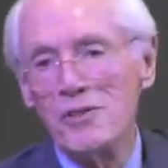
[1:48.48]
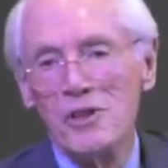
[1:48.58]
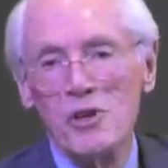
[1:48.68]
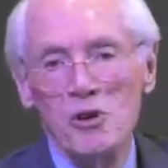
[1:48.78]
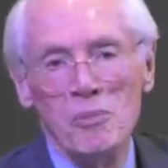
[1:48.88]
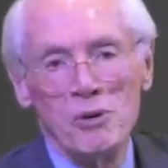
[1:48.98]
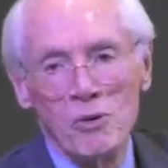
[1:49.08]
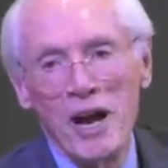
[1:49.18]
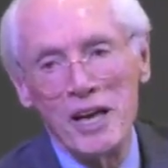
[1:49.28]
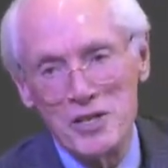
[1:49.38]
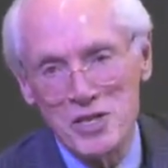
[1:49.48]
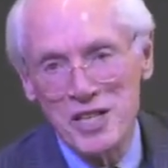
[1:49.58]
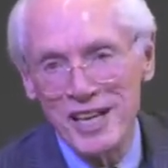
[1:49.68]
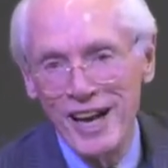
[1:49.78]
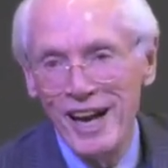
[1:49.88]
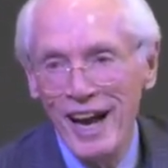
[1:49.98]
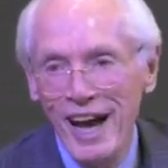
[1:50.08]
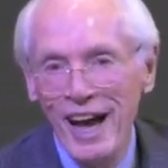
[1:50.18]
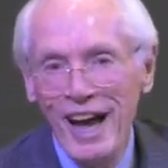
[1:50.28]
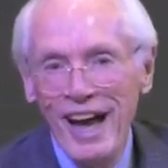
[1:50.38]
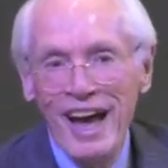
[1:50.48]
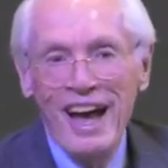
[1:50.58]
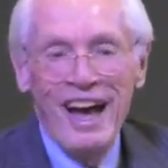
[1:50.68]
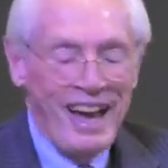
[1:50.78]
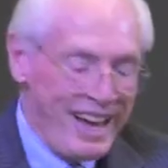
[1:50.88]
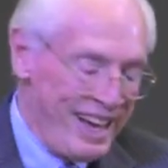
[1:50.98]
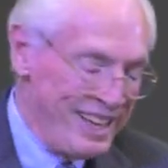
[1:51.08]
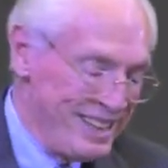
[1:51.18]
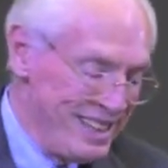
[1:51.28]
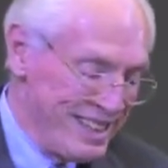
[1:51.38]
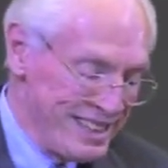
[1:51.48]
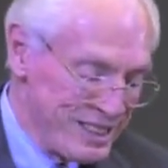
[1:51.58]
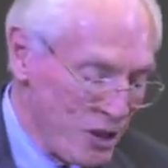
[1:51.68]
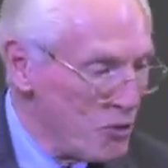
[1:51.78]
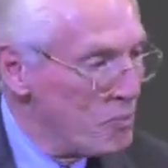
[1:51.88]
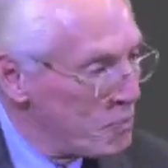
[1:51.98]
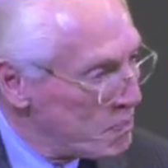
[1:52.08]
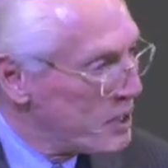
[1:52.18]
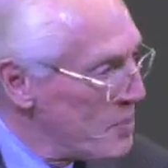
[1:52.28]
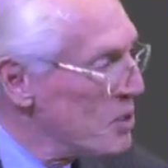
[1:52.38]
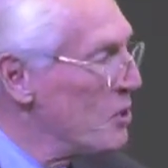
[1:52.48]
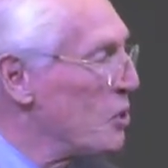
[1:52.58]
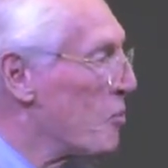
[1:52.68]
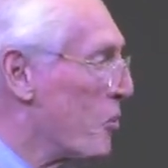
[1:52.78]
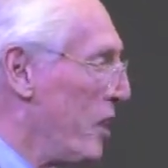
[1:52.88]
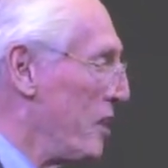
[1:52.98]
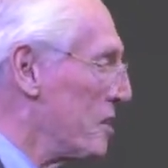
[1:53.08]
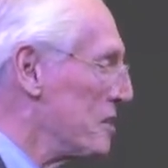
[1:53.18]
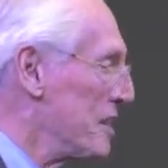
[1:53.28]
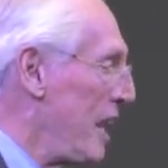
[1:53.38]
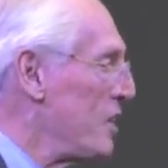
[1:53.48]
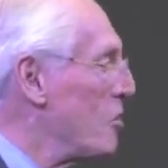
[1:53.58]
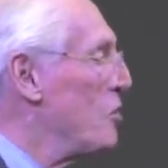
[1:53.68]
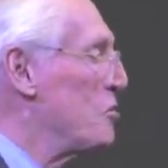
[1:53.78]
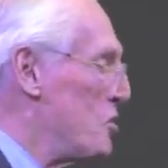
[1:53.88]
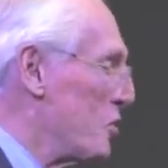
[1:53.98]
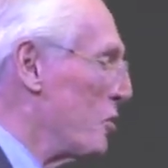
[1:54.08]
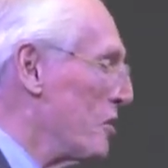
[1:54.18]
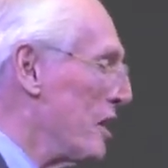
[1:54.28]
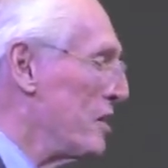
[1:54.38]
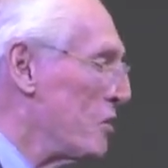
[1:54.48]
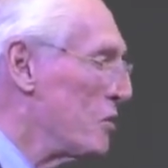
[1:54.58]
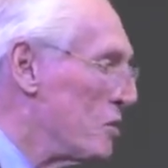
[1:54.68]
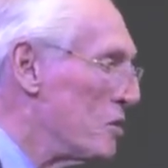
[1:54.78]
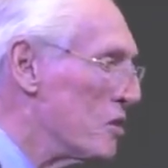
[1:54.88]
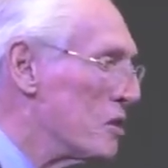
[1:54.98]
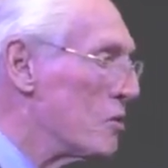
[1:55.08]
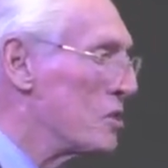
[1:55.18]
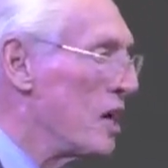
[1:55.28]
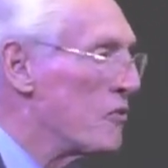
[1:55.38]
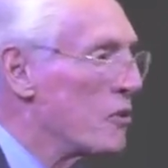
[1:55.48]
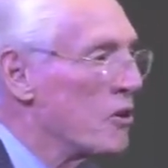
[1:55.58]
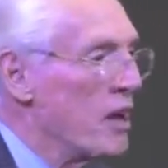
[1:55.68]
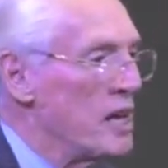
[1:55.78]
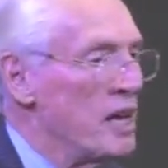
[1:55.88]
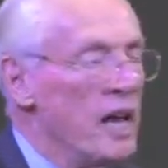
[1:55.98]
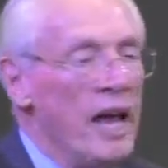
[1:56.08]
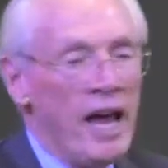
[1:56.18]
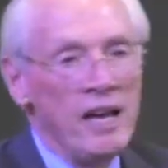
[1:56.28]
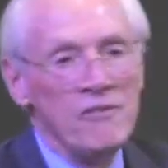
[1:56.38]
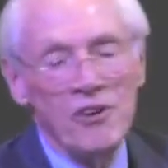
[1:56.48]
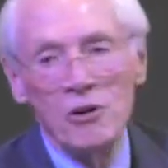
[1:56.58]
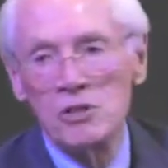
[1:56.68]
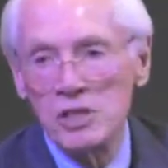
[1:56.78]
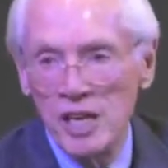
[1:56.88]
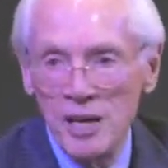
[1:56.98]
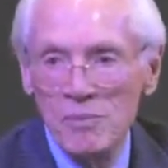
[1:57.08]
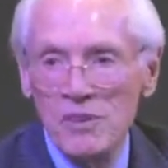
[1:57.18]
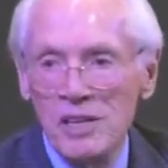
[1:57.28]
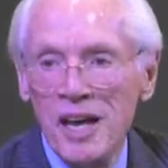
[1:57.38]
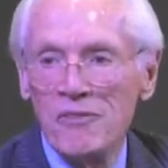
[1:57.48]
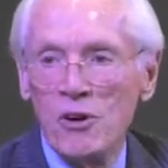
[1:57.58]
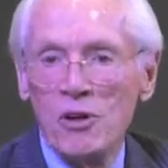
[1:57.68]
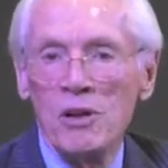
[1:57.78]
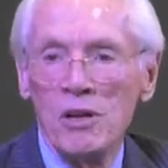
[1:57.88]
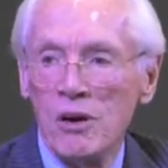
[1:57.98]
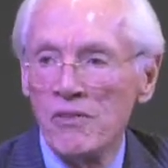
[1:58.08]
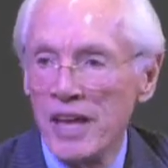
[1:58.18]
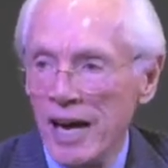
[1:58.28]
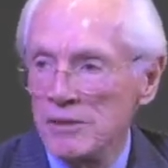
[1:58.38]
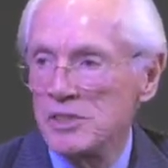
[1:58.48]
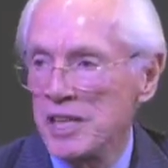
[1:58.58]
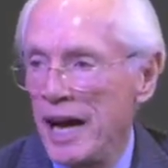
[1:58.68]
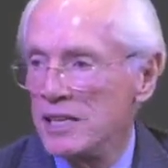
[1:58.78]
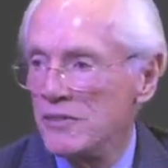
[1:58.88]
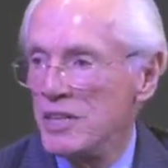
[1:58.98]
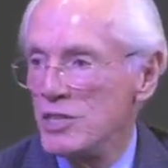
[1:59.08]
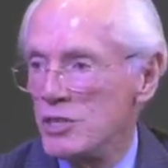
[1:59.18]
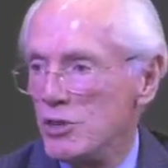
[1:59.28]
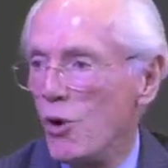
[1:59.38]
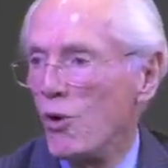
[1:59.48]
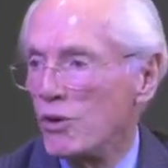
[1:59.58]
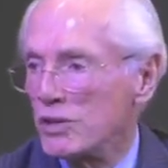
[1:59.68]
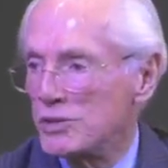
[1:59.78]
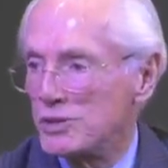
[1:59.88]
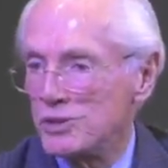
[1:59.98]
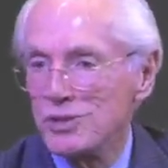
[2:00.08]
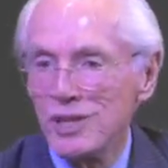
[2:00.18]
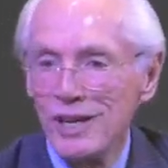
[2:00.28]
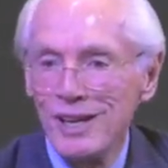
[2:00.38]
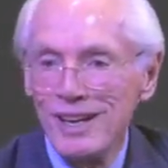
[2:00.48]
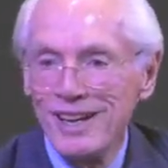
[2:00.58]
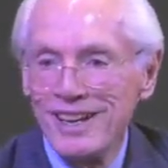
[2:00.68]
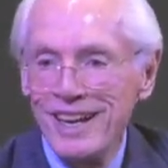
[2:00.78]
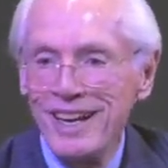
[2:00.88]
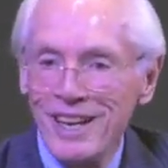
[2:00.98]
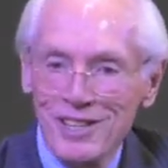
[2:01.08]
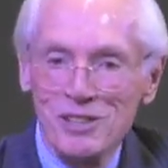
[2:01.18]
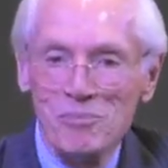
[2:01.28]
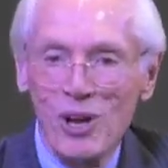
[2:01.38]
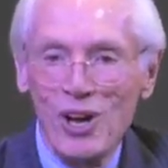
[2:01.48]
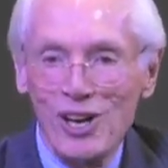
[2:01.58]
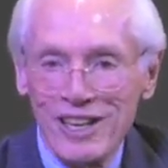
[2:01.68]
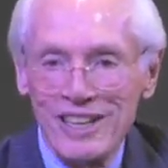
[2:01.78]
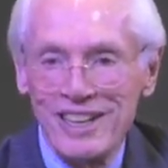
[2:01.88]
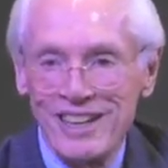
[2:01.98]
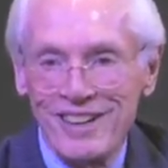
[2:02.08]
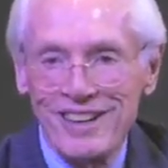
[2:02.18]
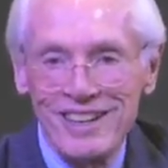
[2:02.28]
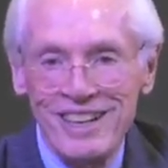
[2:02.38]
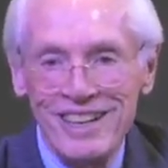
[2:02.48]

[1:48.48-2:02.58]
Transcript: the human race, and so keep them in your prayers. I know you do. I know you do. Don't take for granted. And folks, keep the devil on the outside of these doors. He doesn't belong in here.